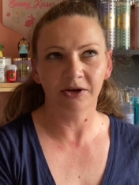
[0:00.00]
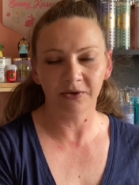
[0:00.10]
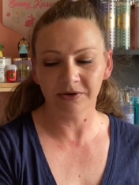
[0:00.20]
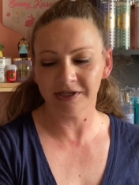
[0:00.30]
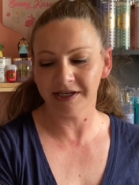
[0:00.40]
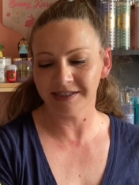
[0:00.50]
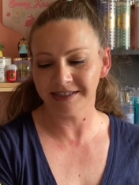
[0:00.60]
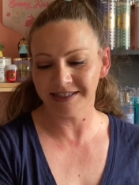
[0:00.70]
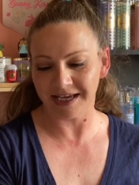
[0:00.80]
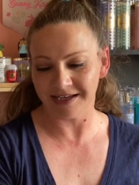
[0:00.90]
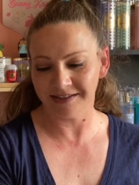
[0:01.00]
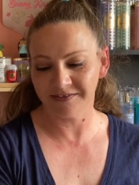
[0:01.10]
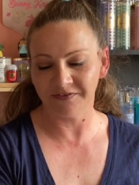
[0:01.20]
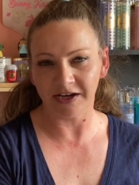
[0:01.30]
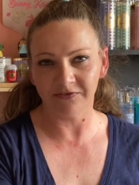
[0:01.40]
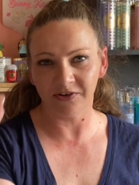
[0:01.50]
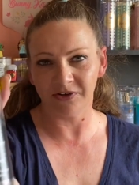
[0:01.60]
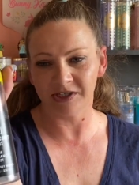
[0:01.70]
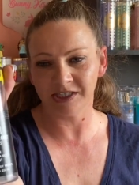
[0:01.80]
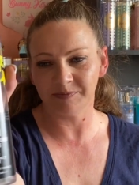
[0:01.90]
Coconut Sands Fine
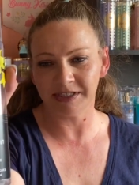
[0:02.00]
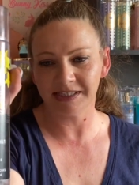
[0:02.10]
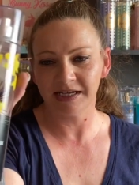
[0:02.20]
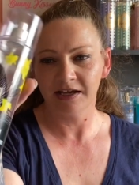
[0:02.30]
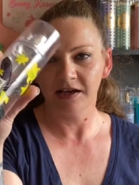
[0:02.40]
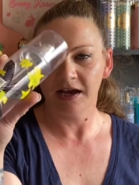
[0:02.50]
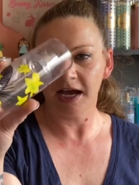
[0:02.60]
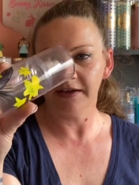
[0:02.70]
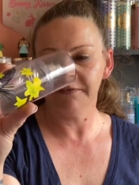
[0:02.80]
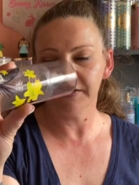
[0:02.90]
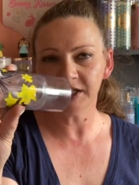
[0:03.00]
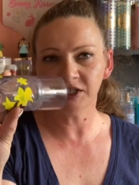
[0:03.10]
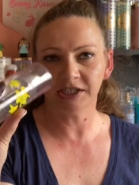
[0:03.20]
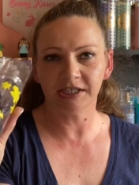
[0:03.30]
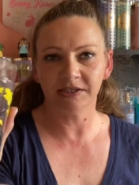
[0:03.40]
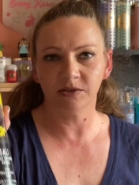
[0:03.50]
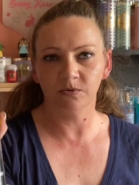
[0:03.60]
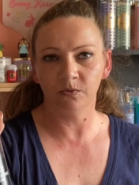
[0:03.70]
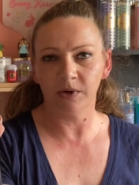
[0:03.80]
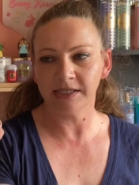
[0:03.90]
Fragrance Mist. I finished the
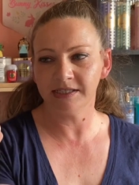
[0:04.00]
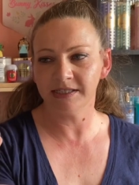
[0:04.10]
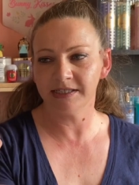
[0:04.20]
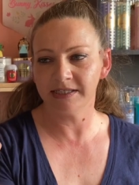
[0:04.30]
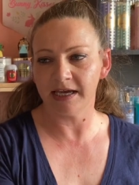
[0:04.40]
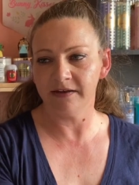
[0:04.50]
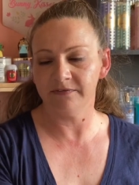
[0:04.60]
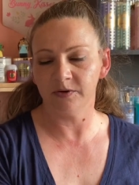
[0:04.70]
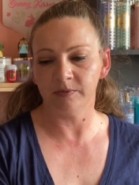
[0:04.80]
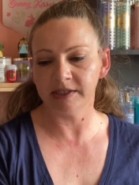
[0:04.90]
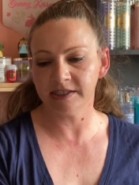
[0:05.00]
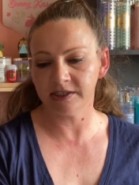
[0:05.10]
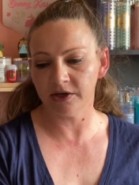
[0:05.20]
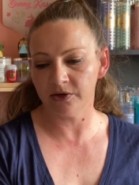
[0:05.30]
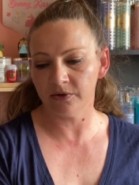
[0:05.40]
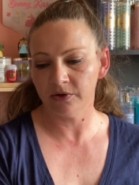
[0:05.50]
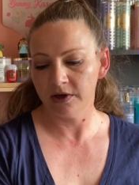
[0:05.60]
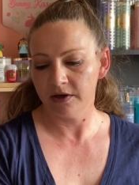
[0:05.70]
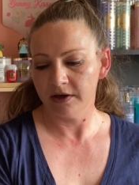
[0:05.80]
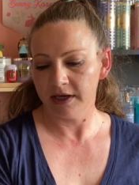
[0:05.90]
rest of the set a few months ago
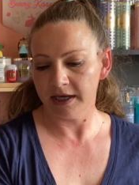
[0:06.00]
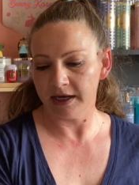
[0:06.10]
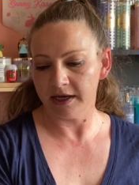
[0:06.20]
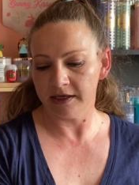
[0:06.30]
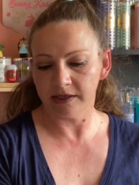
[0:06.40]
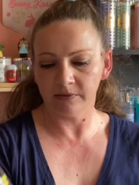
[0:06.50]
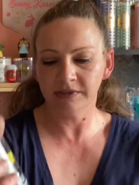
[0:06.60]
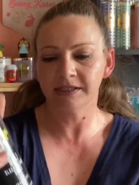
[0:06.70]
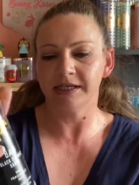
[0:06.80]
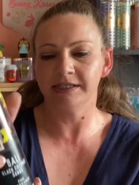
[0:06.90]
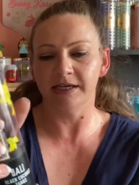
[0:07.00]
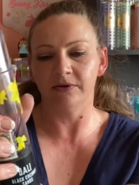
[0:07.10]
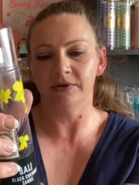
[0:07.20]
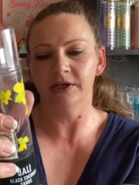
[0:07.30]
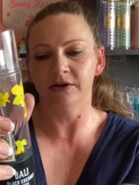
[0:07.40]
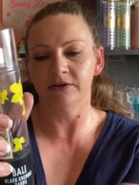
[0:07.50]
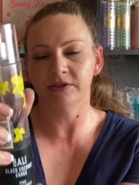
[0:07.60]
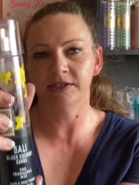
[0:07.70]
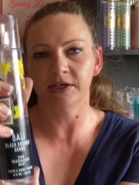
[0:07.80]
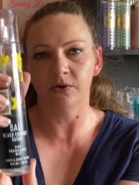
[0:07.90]
and it was like down here,
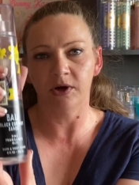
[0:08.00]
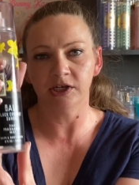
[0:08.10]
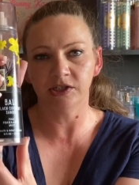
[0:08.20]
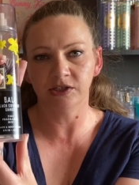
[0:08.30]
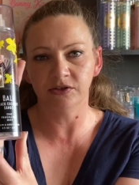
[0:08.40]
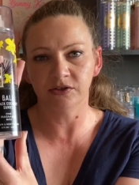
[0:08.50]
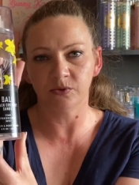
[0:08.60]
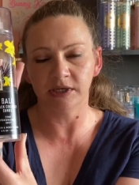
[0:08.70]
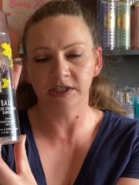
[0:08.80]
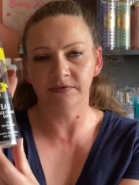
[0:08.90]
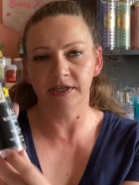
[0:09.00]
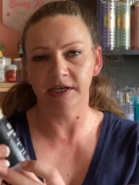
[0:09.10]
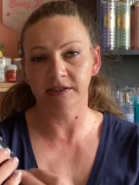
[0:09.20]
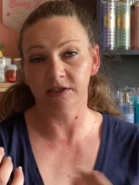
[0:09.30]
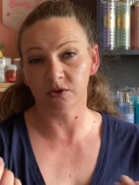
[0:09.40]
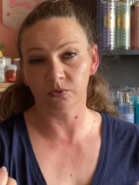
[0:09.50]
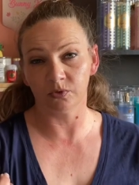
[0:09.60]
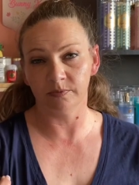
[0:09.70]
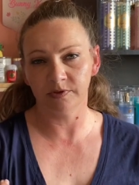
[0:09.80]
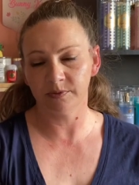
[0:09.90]
so I just used the rest of it as a little
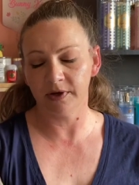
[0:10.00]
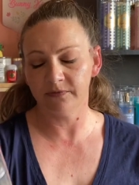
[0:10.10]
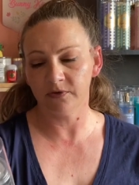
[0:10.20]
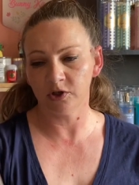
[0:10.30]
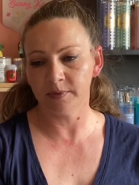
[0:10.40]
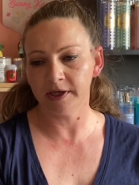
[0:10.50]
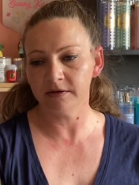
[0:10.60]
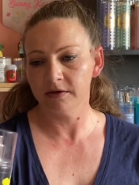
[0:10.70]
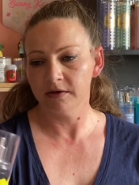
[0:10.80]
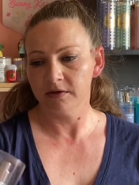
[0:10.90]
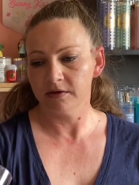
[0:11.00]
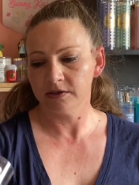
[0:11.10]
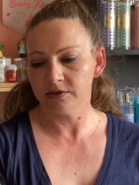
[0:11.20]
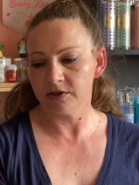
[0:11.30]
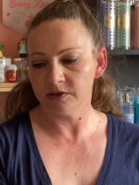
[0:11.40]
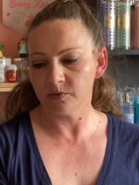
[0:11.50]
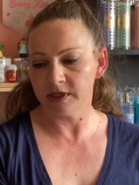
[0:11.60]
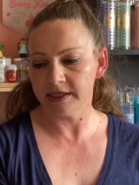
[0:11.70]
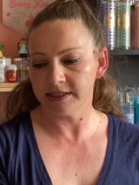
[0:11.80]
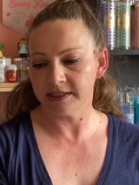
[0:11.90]
room spray for a little bit. So this one
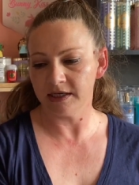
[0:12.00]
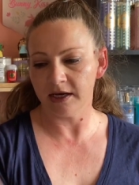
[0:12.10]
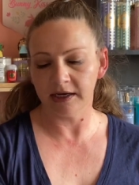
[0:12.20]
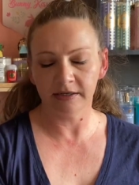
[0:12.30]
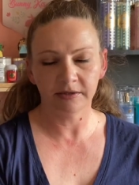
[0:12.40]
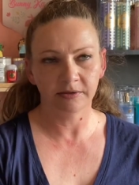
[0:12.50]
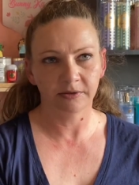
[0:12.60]
is done.